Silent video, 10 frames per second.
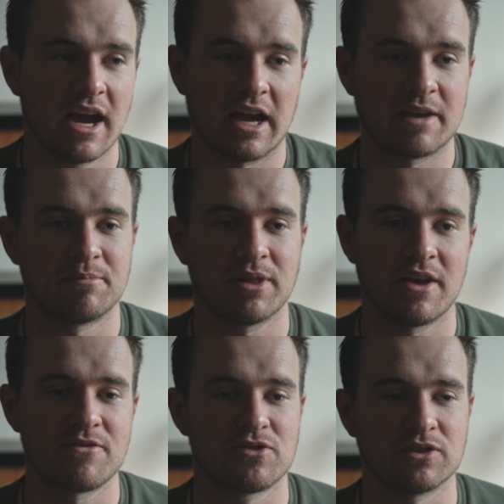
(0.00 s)
I can
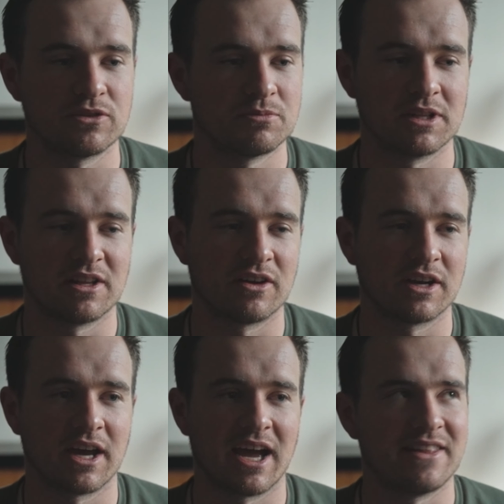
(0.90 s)
play it for a little bit
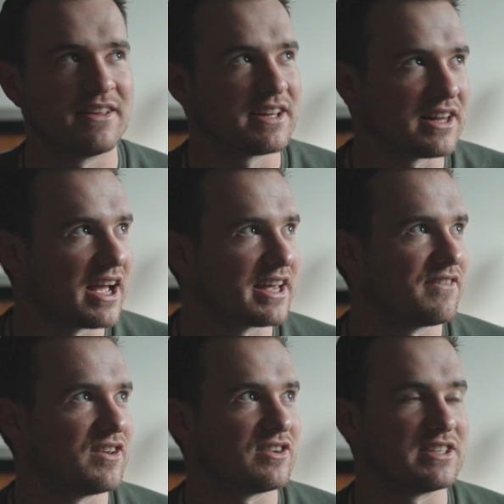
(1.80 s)
longer, and then the light
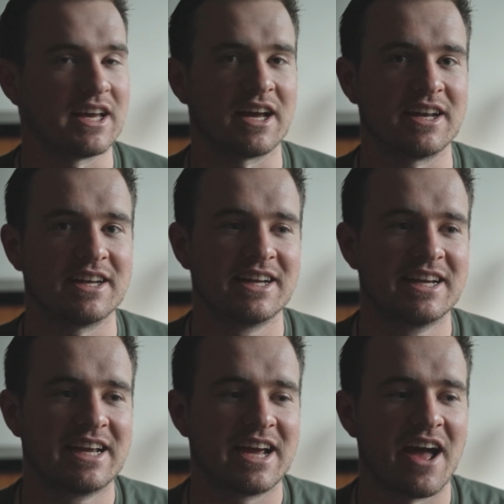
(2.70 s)
kept going down,
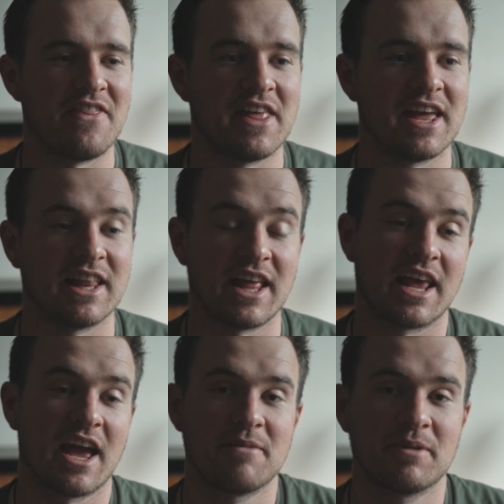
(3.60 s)
and then the
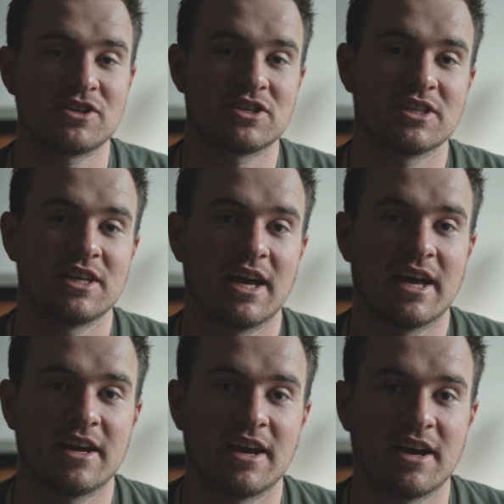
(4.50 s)
game actually
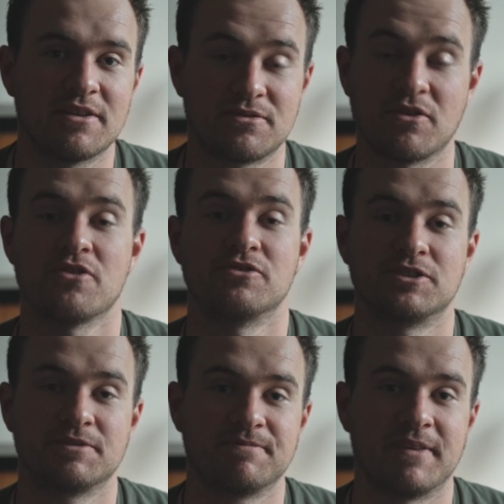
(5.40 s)

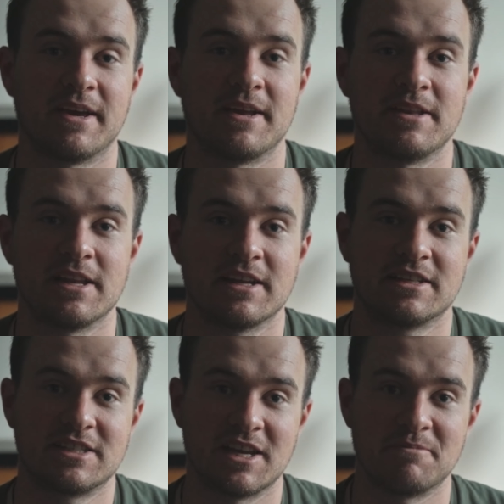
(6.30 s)
froze and
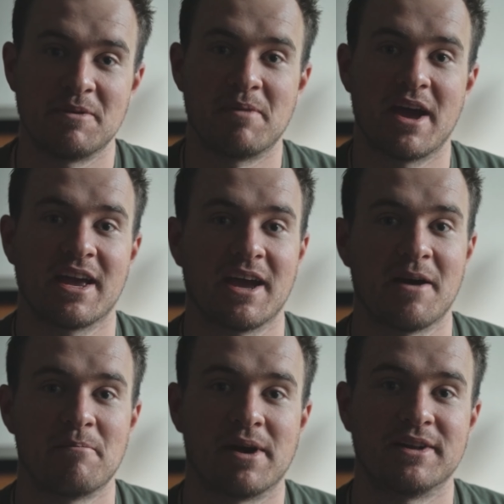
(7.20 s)
set me back
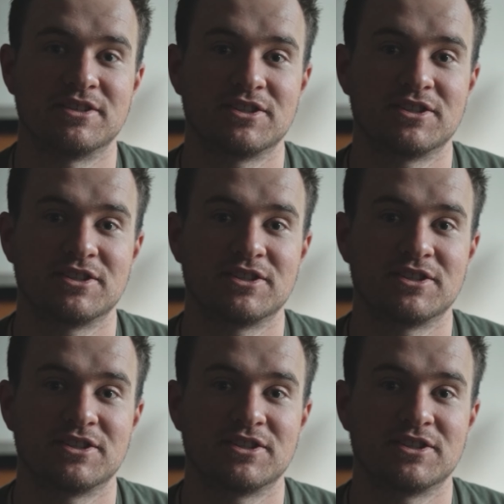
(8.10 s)
a bunch.